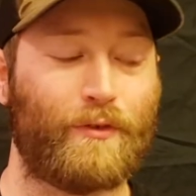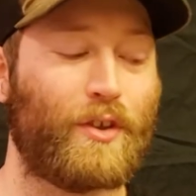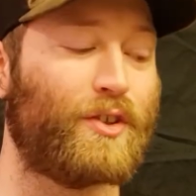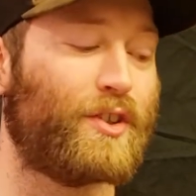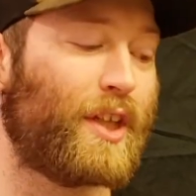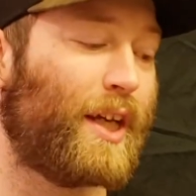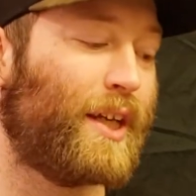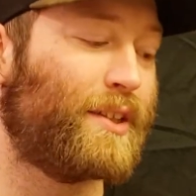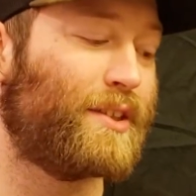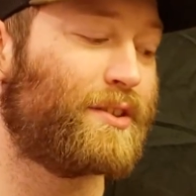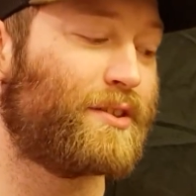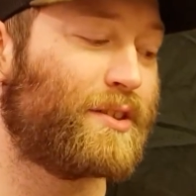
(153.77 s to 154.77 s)
if you're
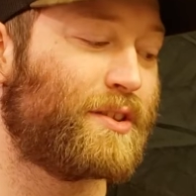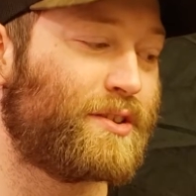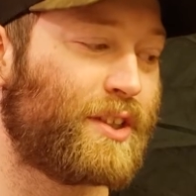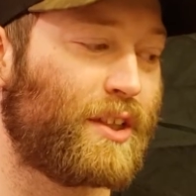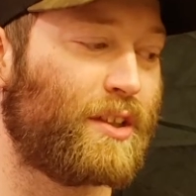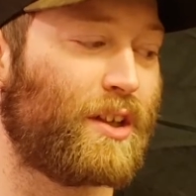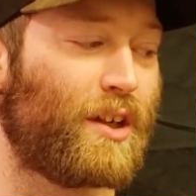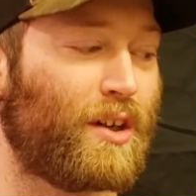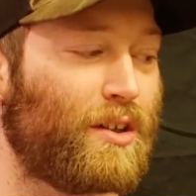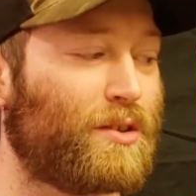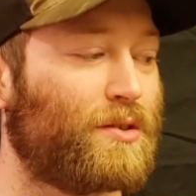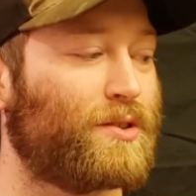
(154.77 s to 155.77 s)
seeing a lot of
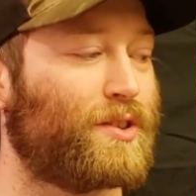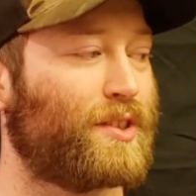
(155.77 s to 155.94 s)
articles